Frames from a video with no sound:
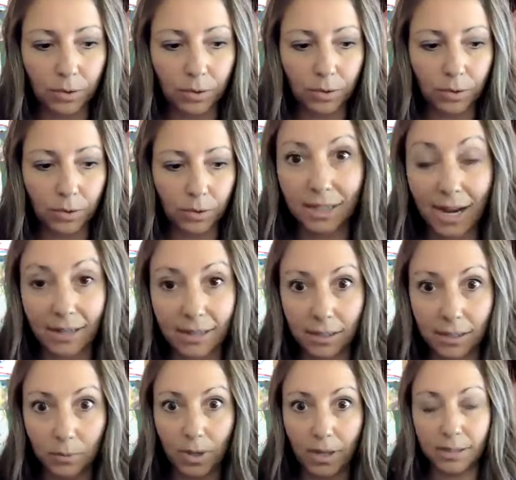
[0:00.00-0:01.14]
trusts and
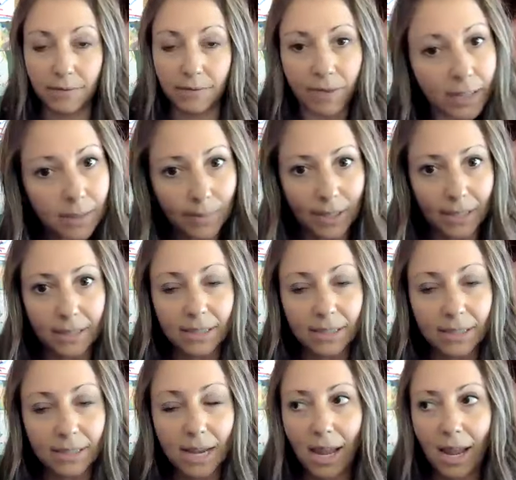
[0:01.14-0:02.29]
estates as well as
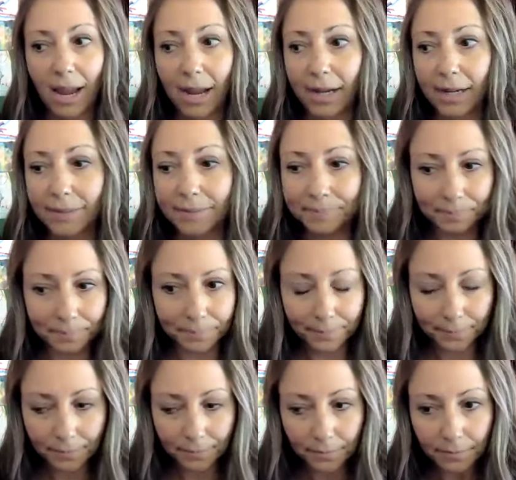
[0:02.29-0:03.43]
investments.
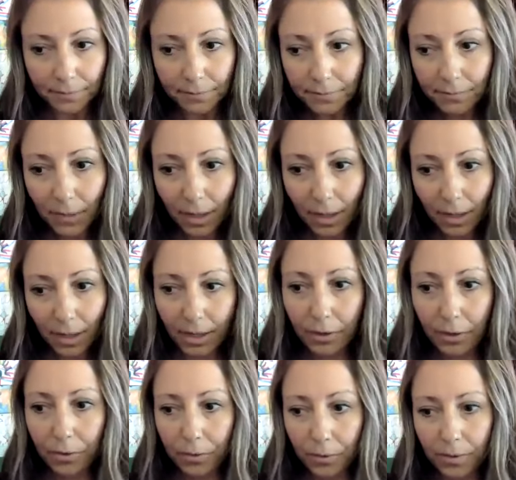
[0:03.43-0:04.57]
And
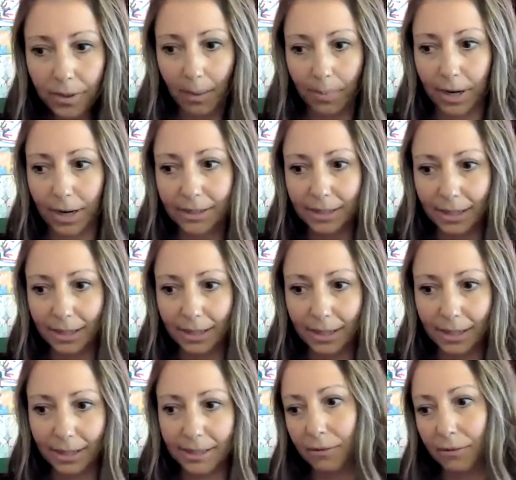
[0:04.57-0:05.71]
through that
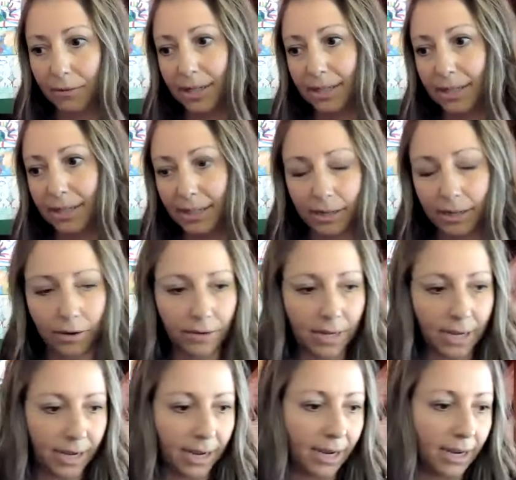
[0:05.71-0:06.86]
process, I was,
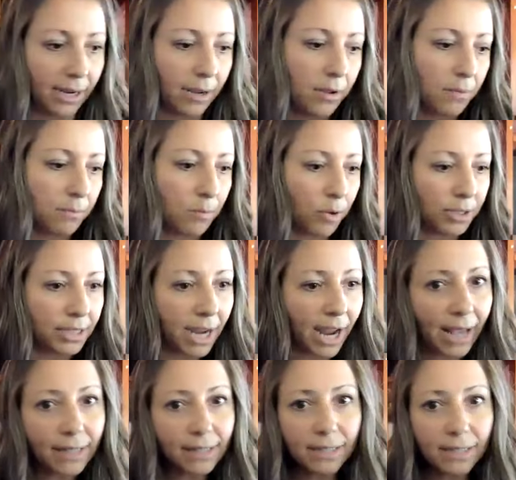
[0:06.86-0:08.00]
getting
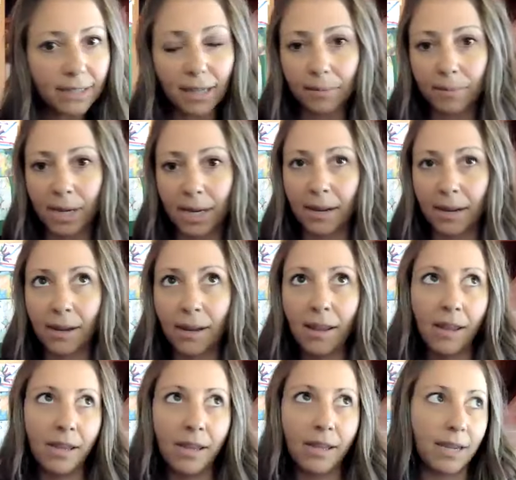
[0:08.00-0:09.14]
more tasks on
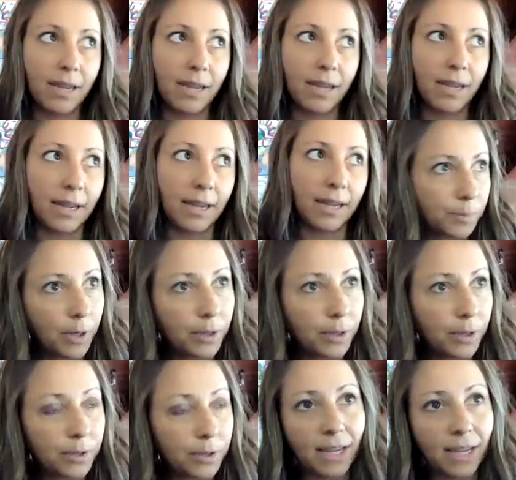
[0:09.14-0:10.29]
me, getting more
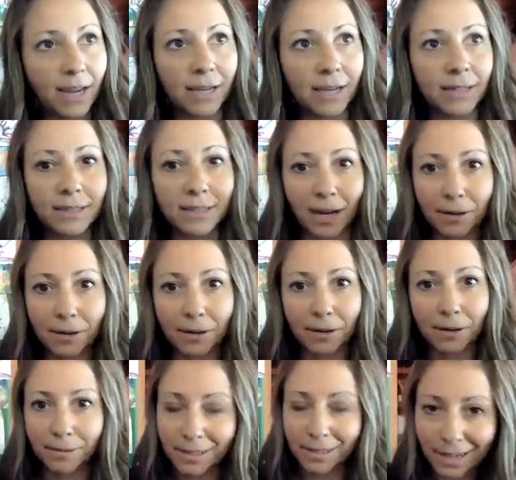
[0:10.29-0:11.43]
exposed to things. I
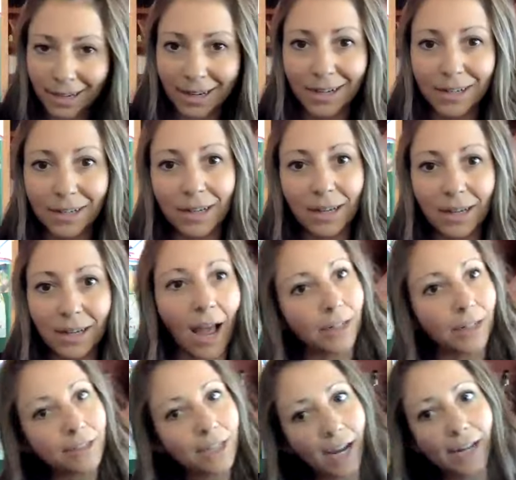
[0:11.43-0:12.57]
was getting a
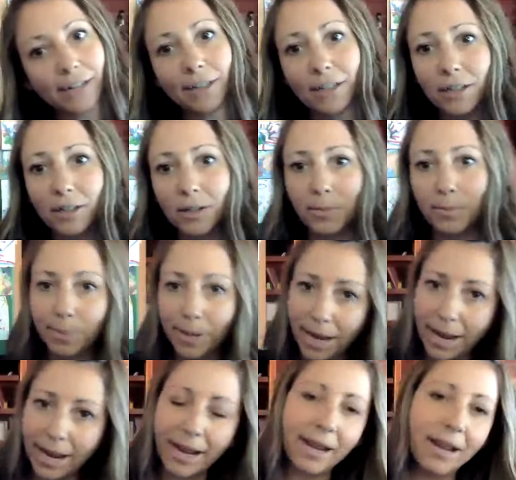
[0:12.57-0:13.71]
higher title,
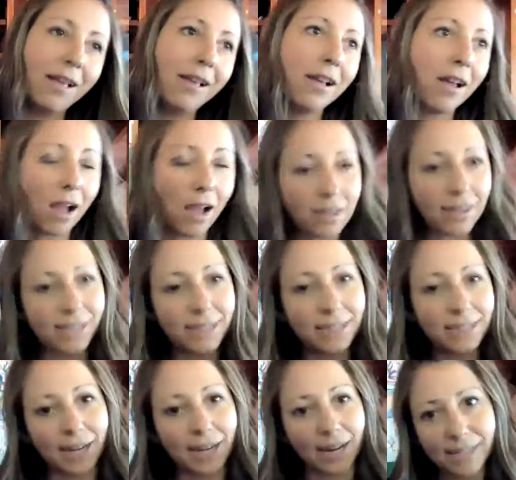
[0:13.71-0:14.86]
pay, all these
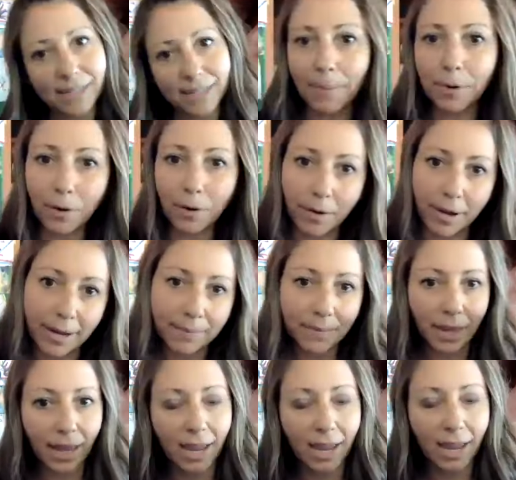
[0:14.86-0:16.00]
things. And I kept growing.
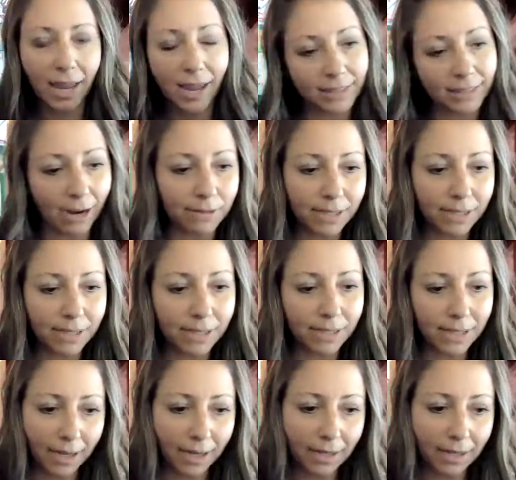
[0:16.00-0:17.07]
And I was kind of